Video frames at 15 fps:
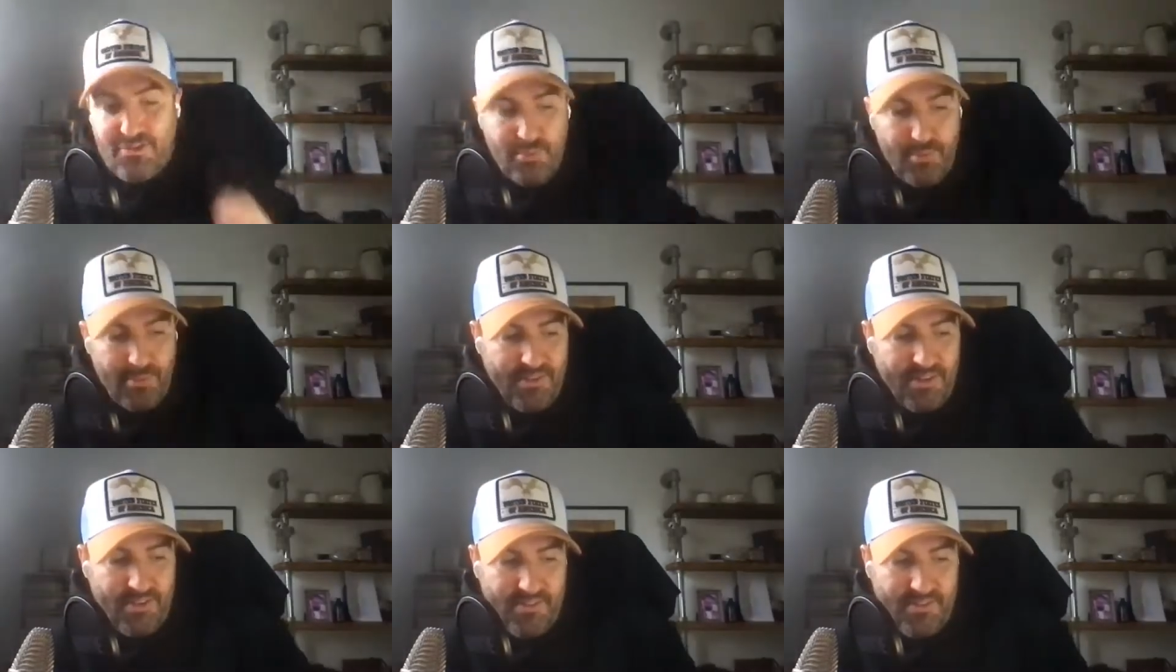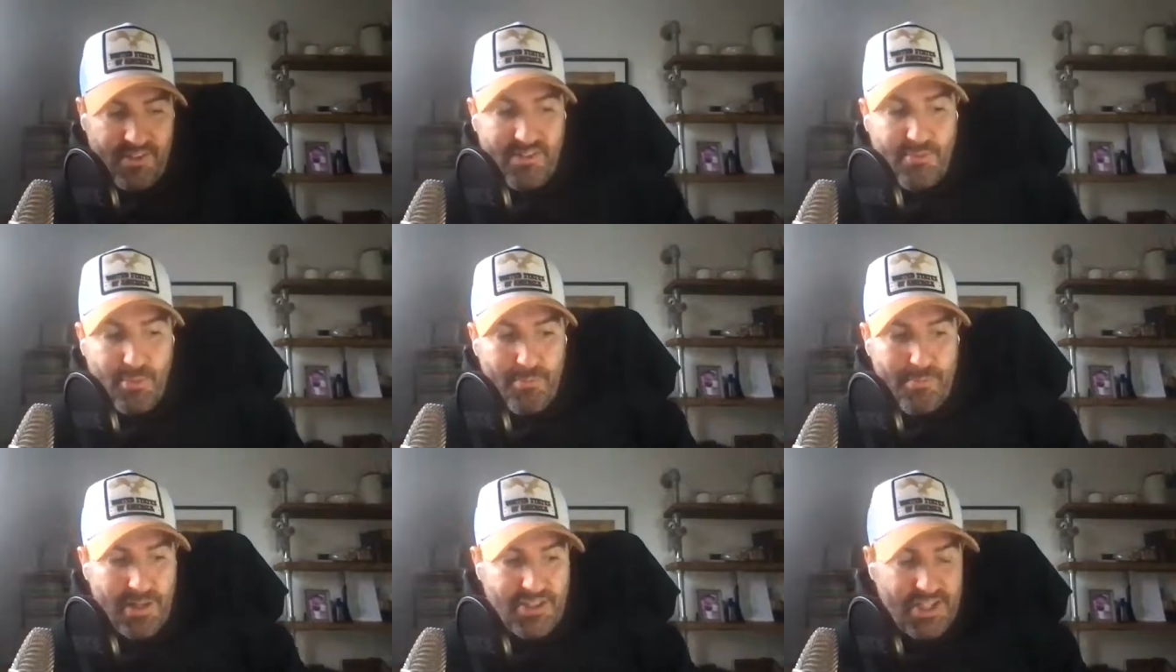run a
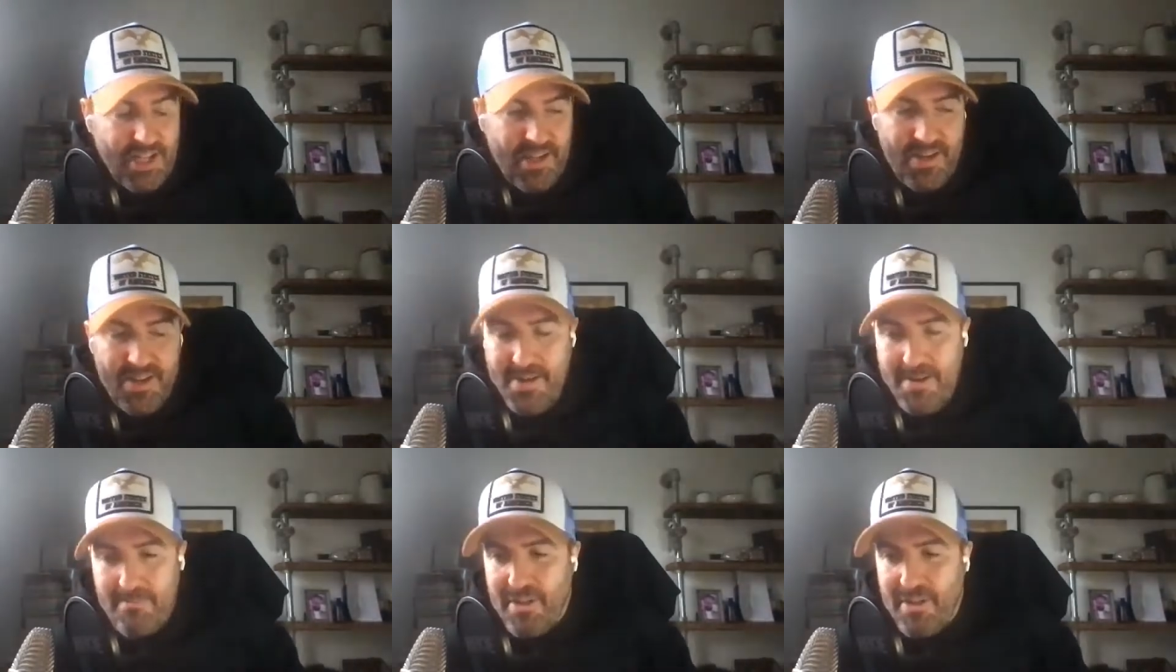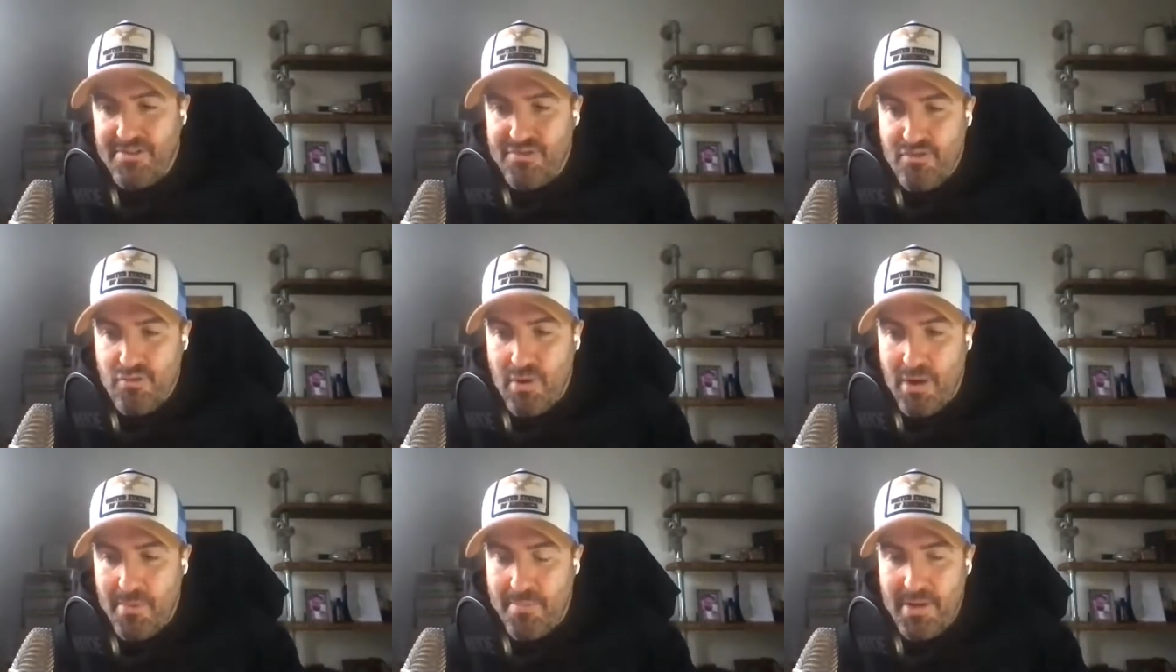sensible budget, they
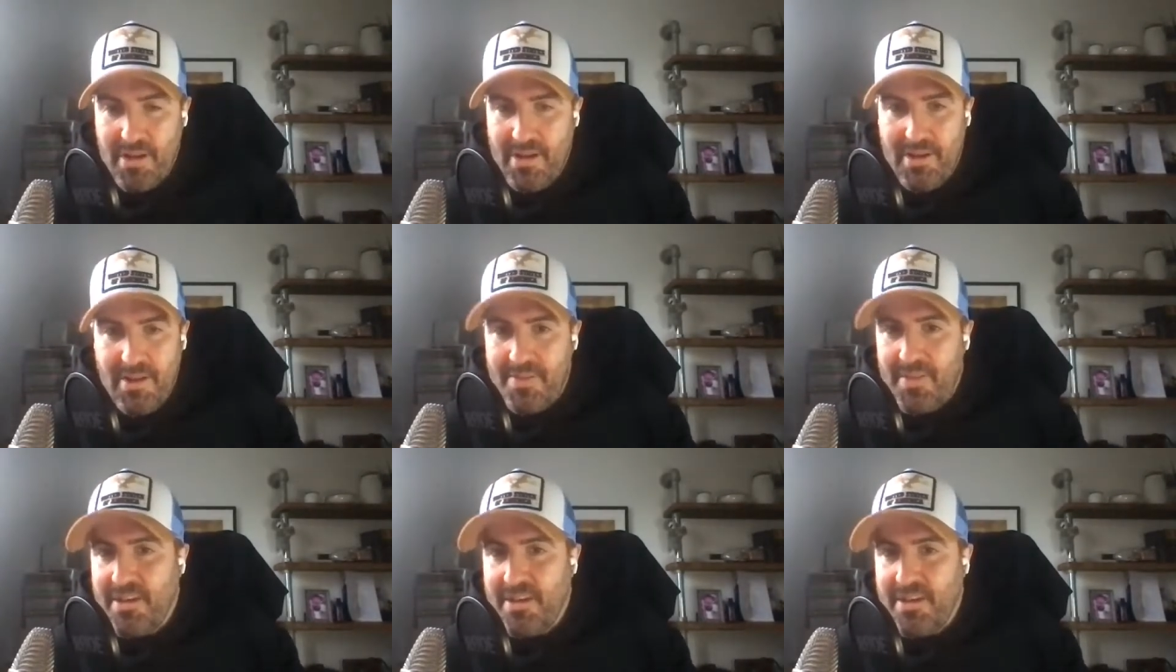screw up,